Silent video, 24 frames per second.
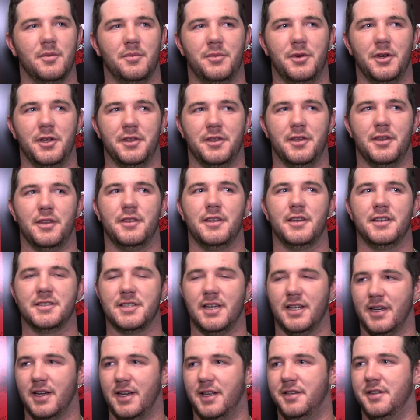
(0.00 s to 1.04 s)
But the things
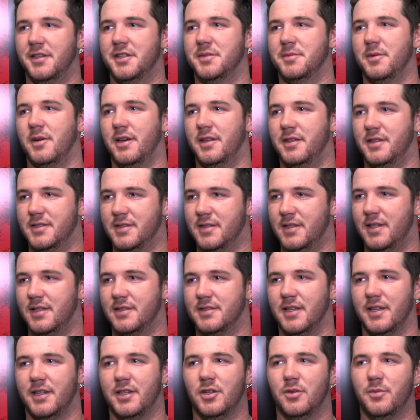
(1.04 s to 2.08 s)
that guy does behind the scenes,
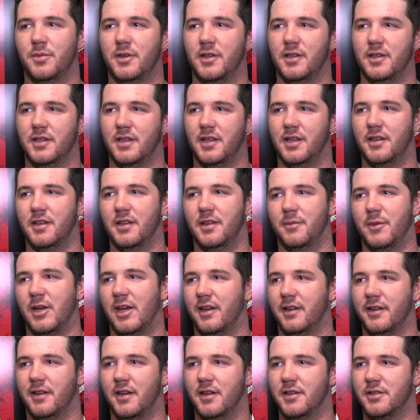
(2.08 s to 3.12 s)
like he'll be hitting in the
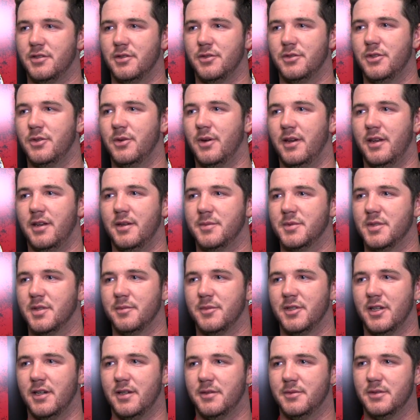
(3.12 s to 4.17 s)
batting cage till 2 a.m.
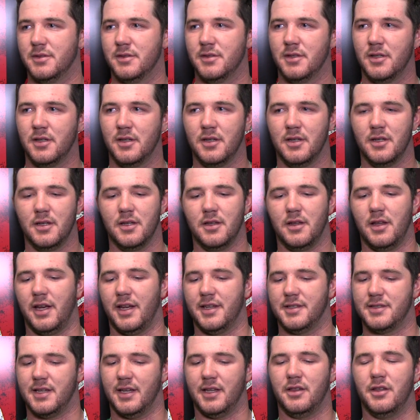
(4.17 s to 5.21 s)
sometimes. Like,
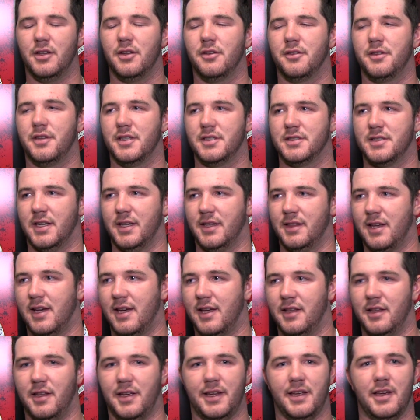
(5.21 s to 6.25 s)
it's like little things like
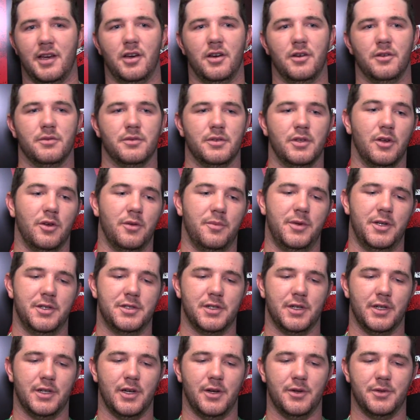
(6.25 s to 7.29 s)
that. Like, I'll go to
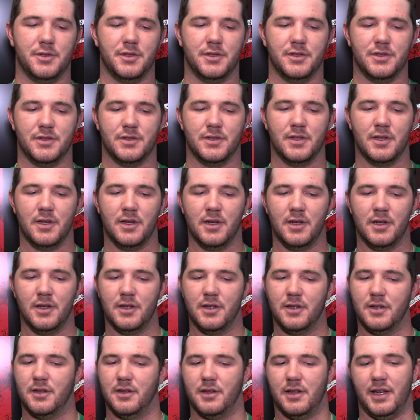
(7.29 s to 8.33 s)
pitching coaches.
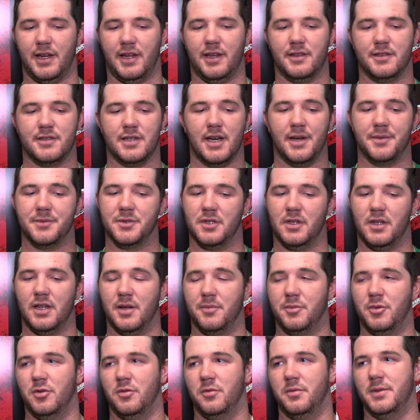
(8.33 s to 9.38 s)
Like, in times, a lot
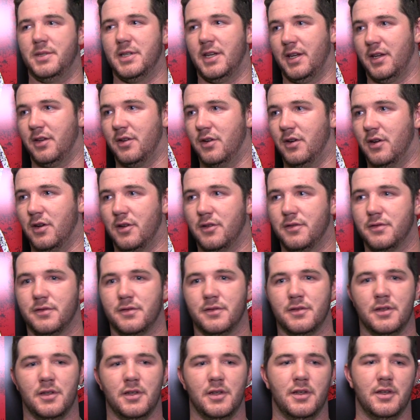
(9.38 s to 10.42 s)
of people will be taking off.
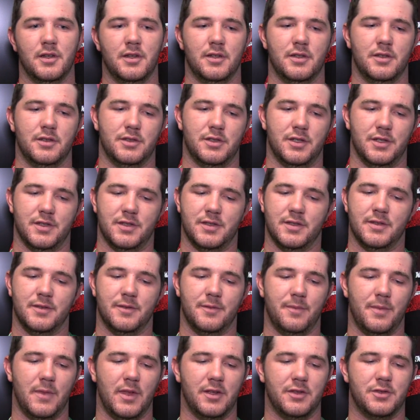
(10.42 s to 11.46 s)

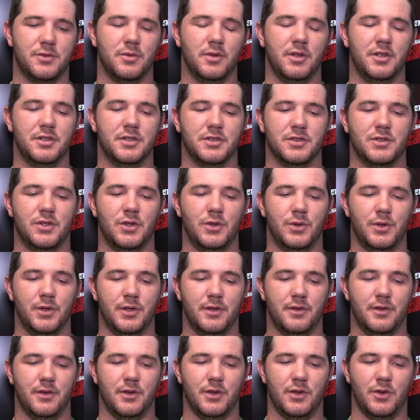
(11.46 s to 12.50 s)
It's really just
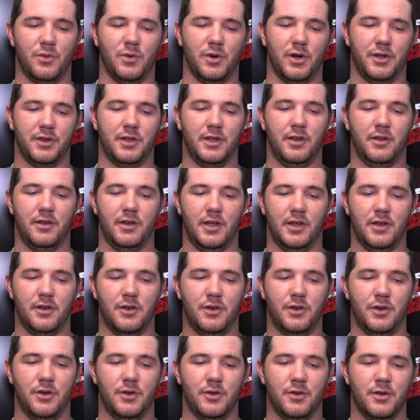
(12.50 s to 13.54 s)
doing the work that you need to
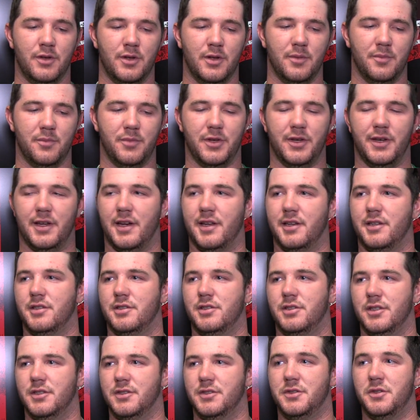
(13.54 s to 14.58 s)
do but not
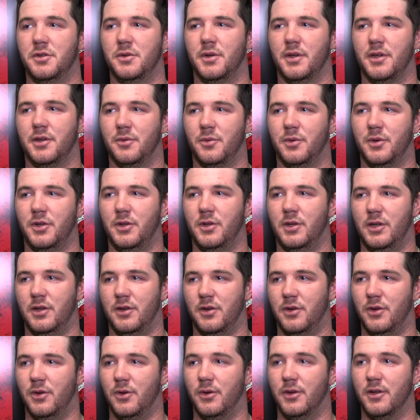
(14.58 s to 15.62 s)
just doing it when you need
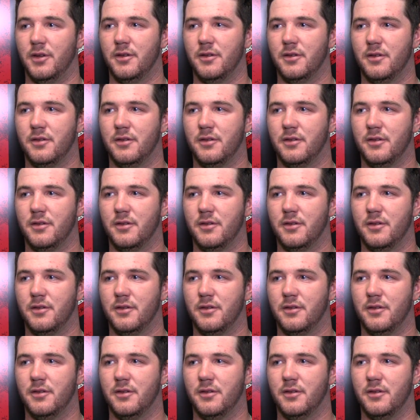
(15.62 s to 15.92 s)
to do it,